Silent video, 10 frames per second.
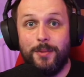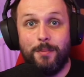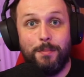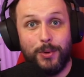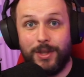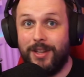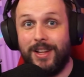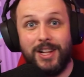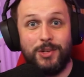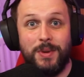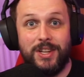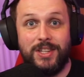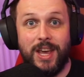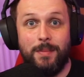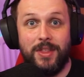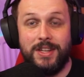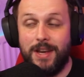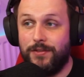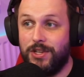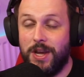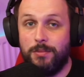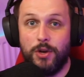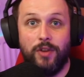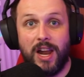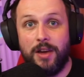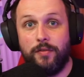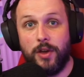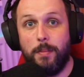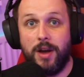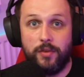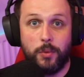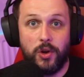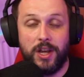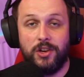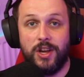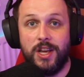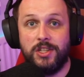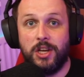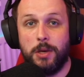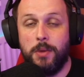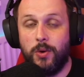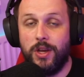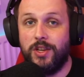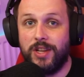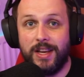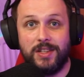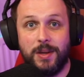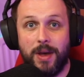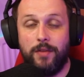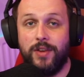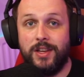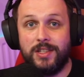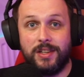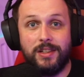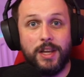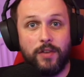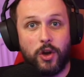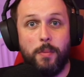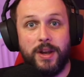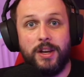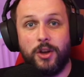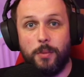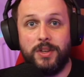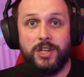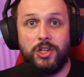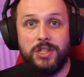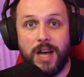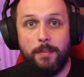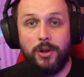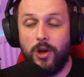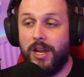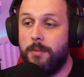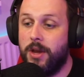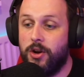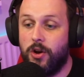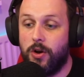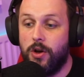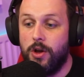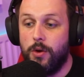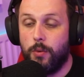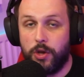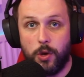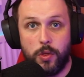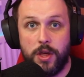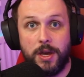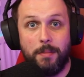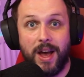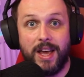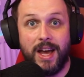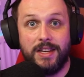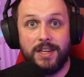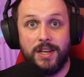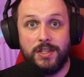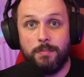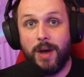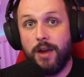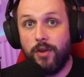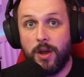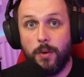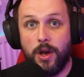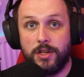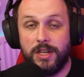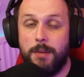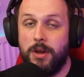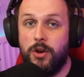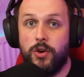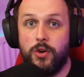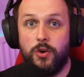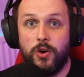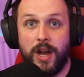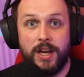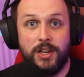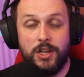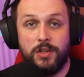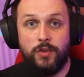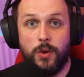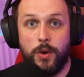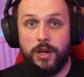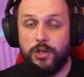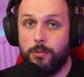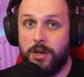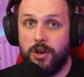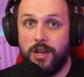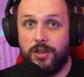But the Clash Mini team and the dev team do rely on feedback from content creators in the community. So like I said, my friends, leave a comment in the comment section down below. Let me know what you think of my ideas and my reworks, and let me know your own ideas and reworks. It would be great to